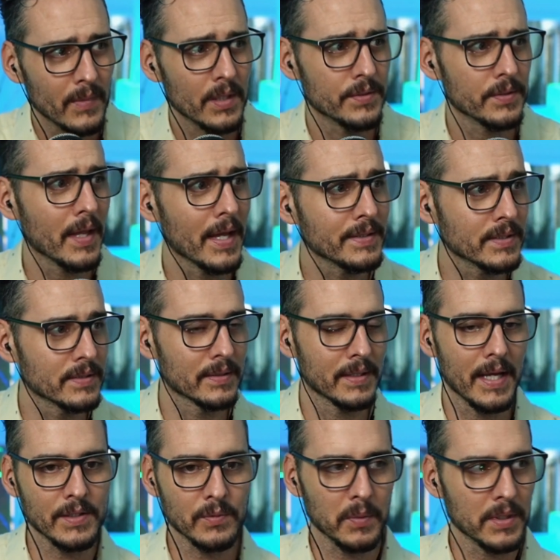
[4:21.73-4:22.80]
So that's
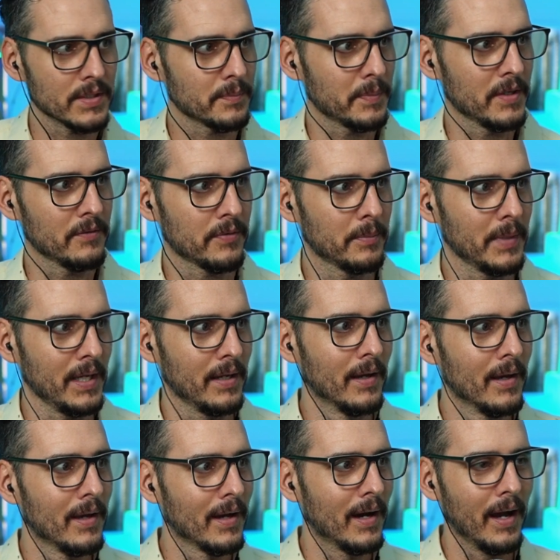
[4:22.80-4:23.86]
what it's been for me.
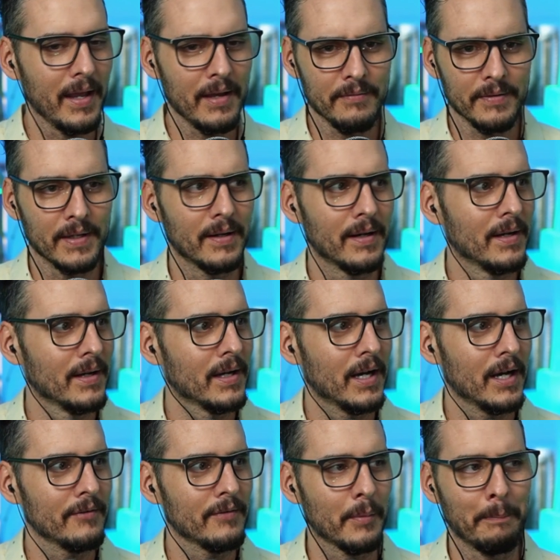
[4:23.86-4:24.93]
I have
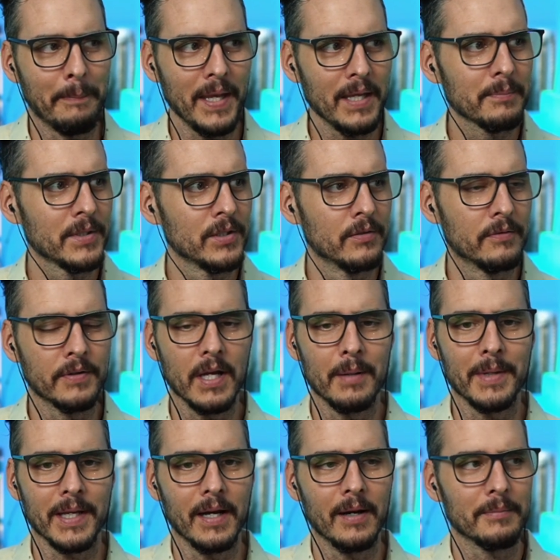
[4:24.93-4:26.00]
a big move
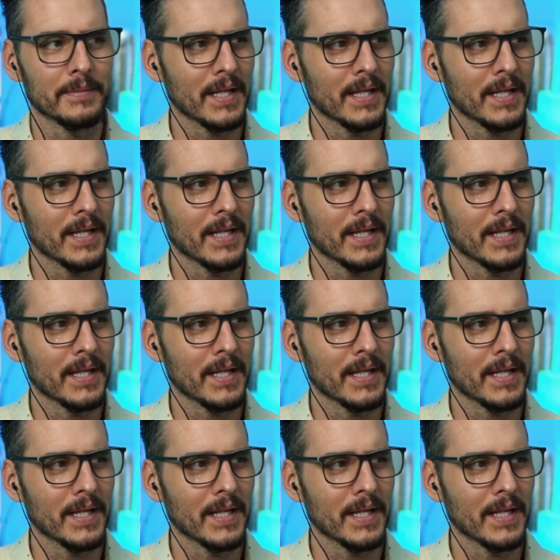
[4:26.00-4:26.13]
coming up.